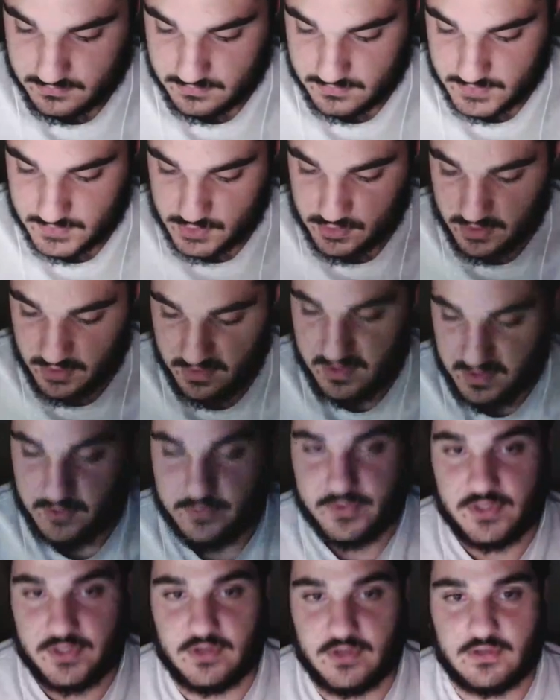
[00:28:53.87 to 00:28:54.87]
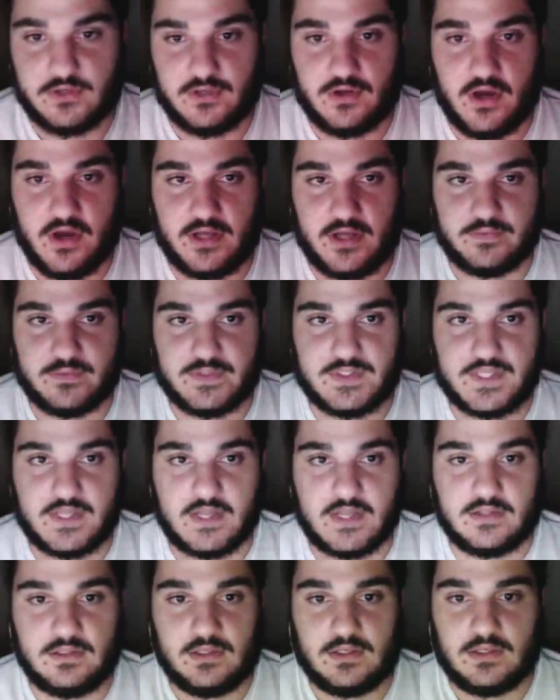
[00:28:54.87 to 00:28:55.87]
Who do you think United will
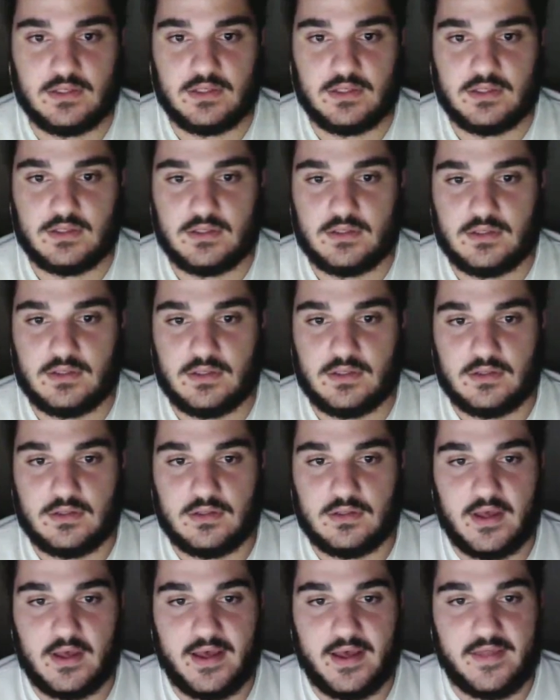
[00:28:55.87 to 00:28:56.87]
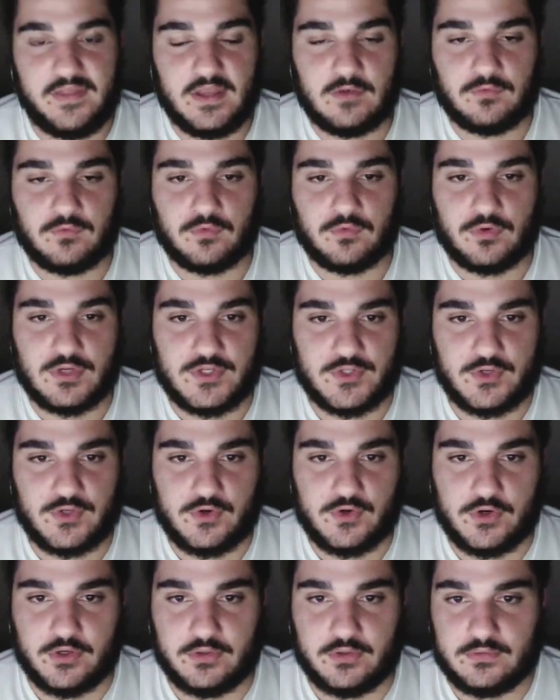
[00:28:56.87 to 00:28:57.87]
sell? I think Rooney's
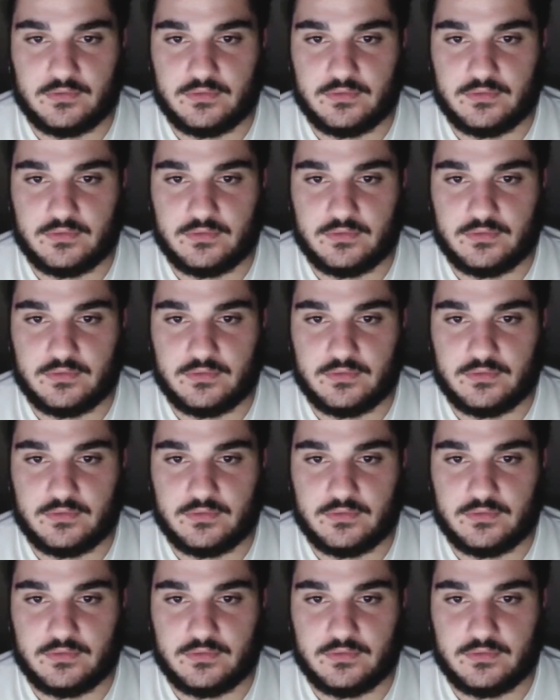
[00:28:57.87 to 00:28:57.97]
gone.